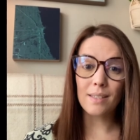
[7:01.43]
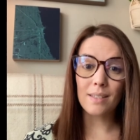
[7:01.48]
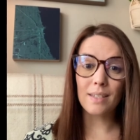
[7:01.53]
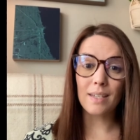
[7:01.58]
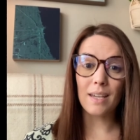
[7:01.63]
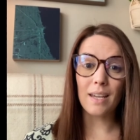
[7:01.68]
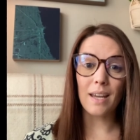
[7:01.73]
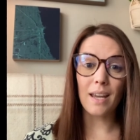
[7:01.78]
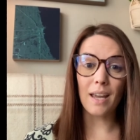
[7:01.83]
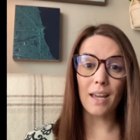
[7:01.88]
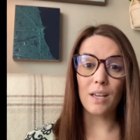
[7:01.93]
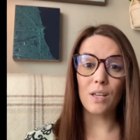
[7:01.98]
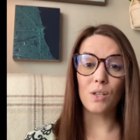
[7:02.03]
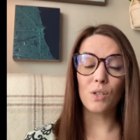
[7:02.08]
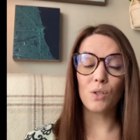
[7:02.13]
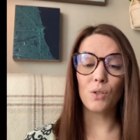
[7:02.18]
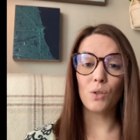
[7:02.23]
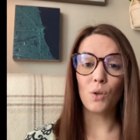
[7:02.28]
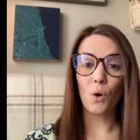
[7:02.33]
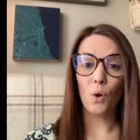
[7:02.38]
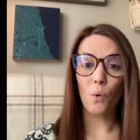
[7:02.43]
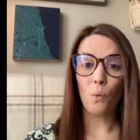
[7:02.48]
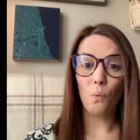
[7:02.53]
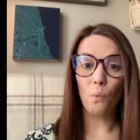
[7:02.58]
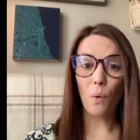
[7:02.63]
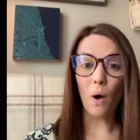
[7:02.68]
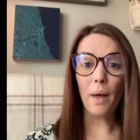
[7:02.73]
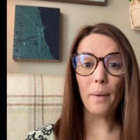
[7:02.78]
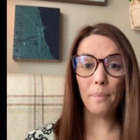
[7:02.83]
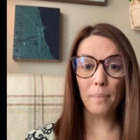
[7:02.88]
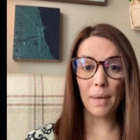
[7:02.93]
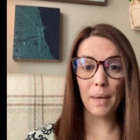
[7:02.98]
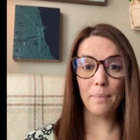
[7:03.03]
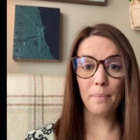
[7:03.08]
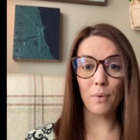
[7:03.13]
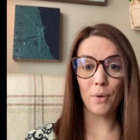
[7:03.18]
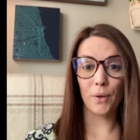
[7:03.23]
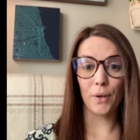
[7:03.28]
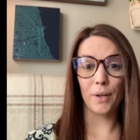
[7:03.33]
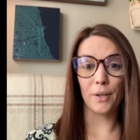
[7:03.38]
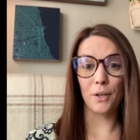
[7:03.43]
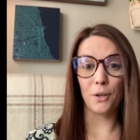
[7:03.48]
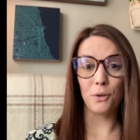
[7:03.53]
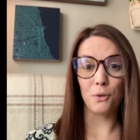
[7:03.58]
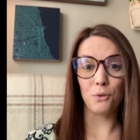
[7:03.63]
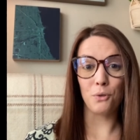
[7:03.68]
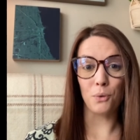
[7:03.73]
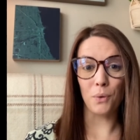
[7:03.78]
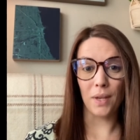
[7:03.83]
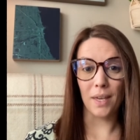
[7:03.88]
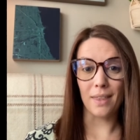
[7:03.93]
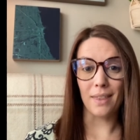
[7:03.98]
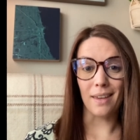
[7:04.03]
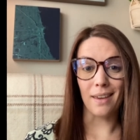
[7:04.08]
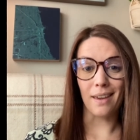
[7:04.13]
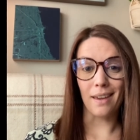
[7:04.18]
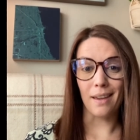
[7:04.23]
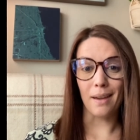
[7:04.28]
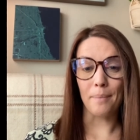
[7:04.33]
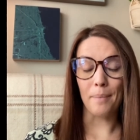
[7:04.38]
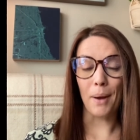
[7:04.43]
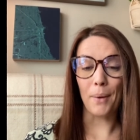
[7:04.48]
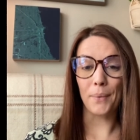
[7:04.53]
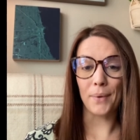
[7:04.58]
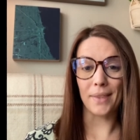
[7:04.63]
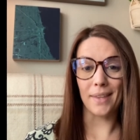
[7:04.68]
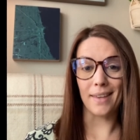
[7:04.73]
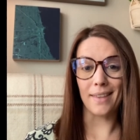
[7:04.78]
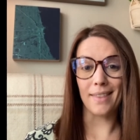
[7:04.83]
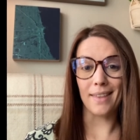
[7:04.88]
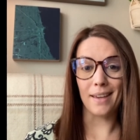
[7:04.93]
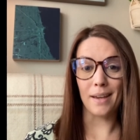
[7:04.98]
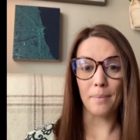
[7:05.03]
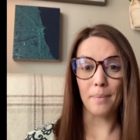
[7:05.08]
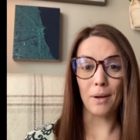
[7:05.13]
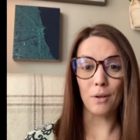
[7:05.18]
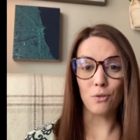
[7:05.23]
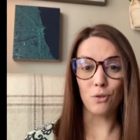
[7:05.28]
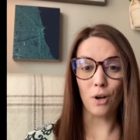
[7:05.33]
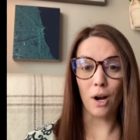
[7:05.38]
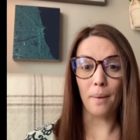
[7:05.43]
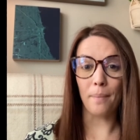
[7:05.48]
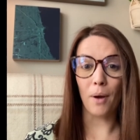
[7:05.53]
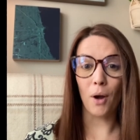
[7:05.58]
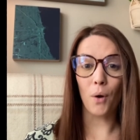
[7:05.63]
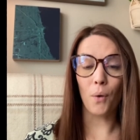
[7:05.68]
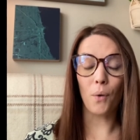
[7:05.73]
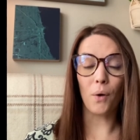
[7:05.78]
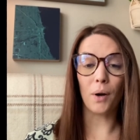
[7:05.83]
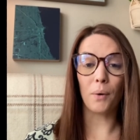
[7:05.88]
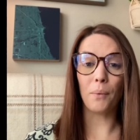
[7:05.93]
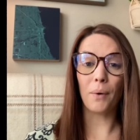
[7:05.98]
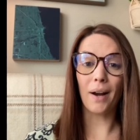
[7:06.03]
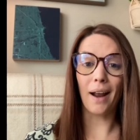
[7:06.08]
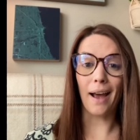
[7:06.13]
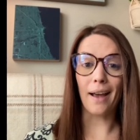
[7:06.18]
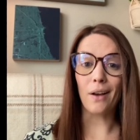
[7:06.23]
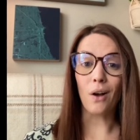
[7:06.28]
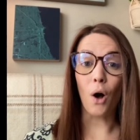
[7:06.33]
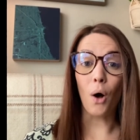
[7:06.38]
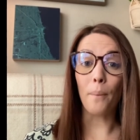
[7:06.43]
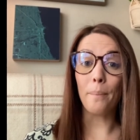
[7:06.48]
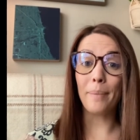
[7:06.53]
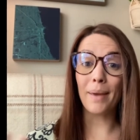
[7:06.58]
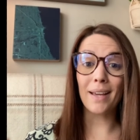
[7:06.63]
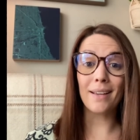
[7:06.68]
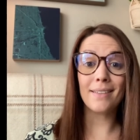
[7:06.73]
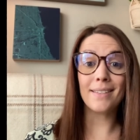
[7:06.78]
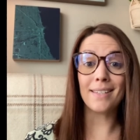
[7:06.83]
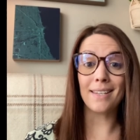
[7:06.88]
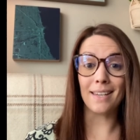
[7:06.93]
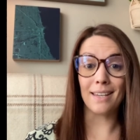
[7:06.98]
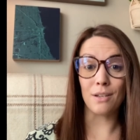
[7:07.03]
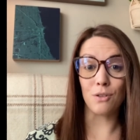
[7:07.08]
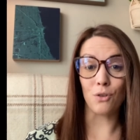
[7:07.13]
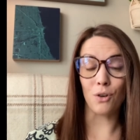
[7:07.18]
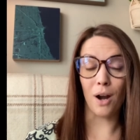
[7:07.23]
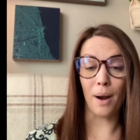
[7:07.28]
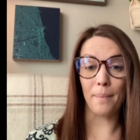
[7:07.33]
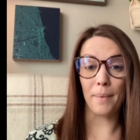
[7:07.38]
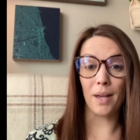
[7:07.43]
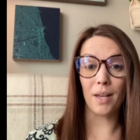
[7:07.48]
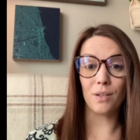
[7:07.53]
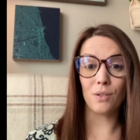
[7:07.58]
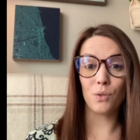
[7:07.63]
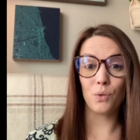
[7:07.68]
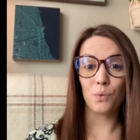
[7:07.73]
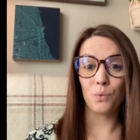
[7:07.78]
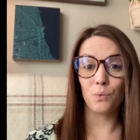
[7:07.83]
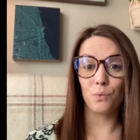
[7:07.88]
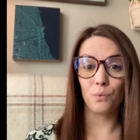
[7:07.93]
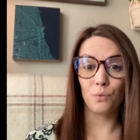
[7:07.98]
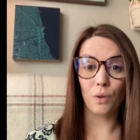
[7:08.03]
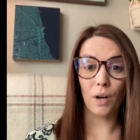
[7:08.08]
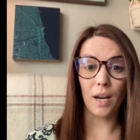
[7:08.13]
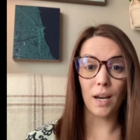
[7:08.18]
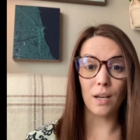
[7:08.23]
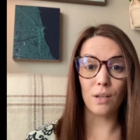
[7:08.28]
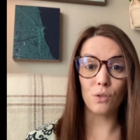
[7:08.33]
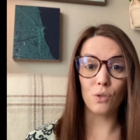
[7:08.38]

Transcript: D is what people are usually thinking about when they think about trauma, or what I call big T traumas. Right?